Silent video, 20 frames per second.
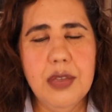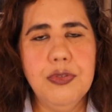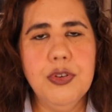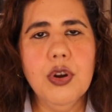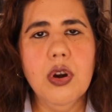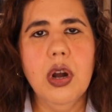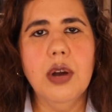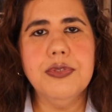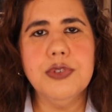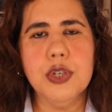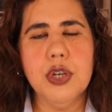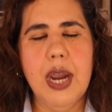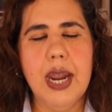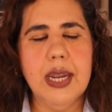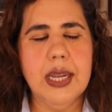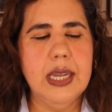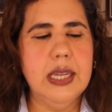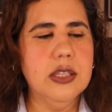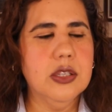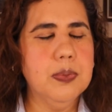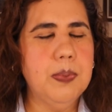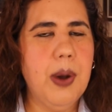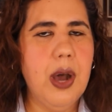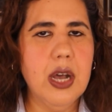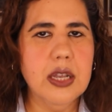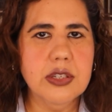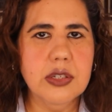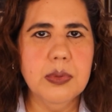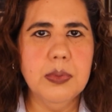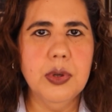If you're off track, it's
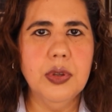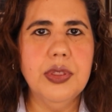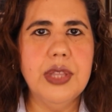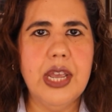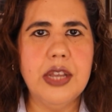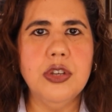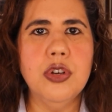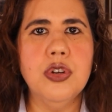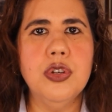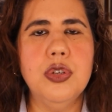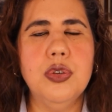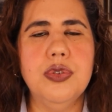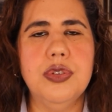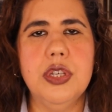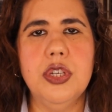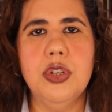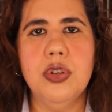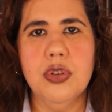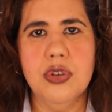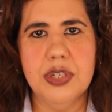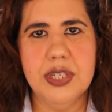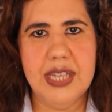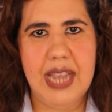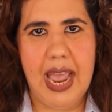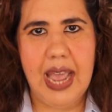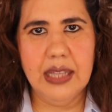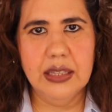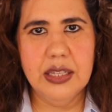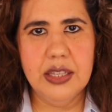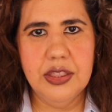possible that you're using your
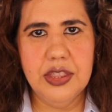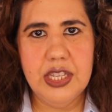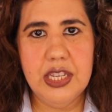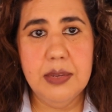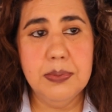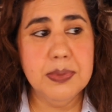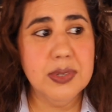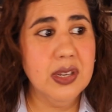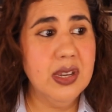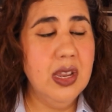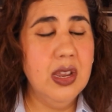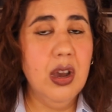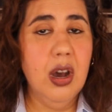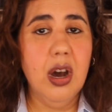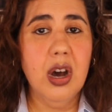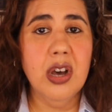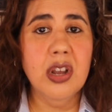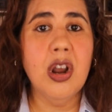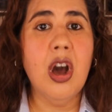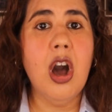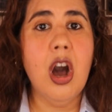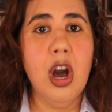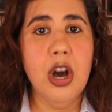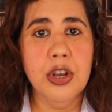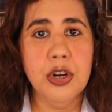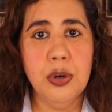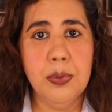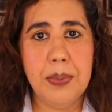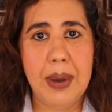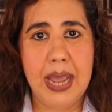talent themes on
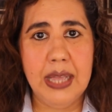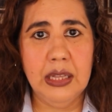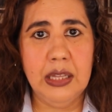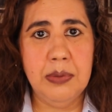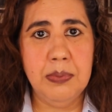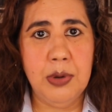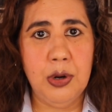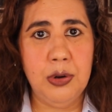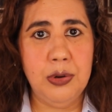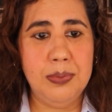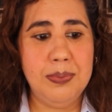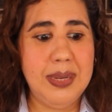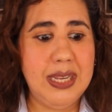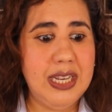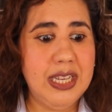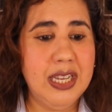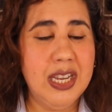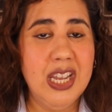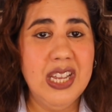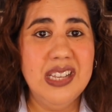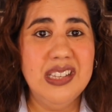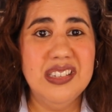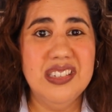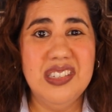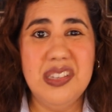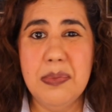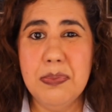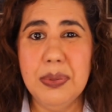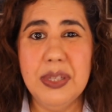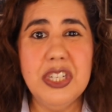autopilot mode, meaning
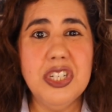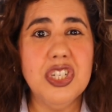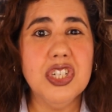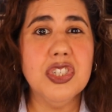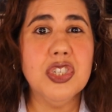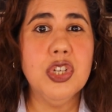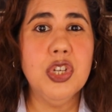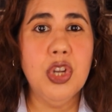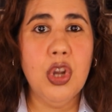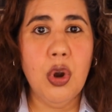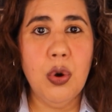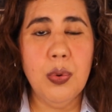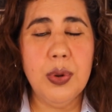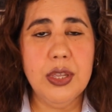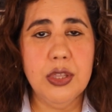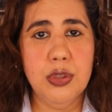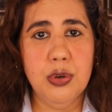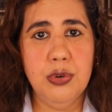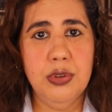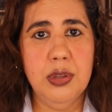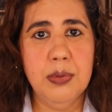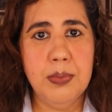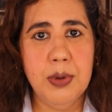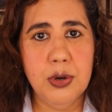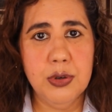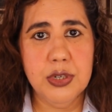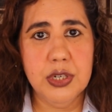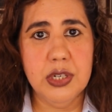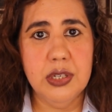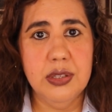simply just going through the
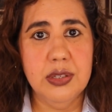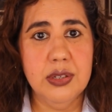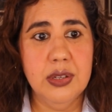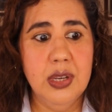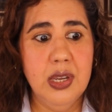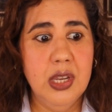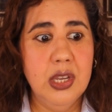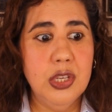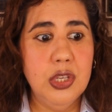motions.